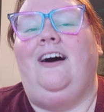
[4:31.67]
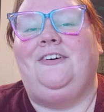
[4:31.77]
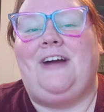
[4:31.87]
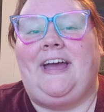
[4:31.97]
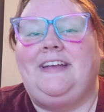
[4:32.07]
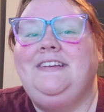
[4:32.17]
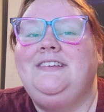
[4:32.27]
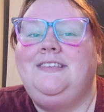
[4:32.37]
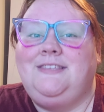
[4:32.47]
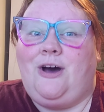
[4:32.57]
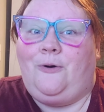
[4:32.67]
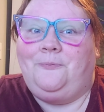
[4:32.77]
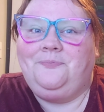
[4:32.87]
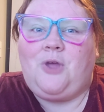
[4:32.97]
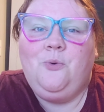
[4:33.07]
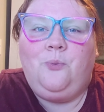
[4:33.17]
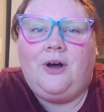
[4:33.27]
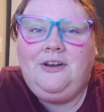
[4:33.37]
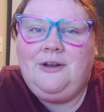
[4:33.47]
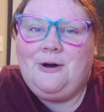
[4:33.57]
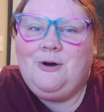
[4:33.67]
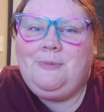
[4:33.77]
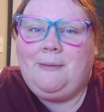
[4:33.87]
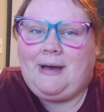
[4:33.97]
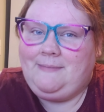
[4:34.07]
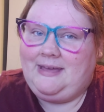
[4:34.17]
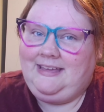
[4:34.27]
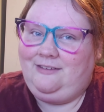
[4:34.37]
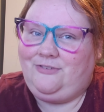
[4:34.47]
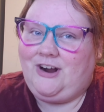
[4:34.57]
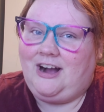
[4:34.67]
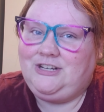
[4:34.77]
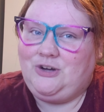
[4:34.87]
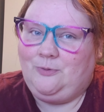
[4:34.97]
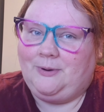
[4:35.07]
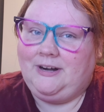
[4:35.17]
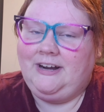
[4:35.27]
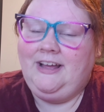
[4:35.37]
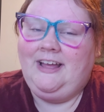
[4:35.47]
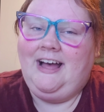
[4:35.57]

All right, so what gnome am I making for October?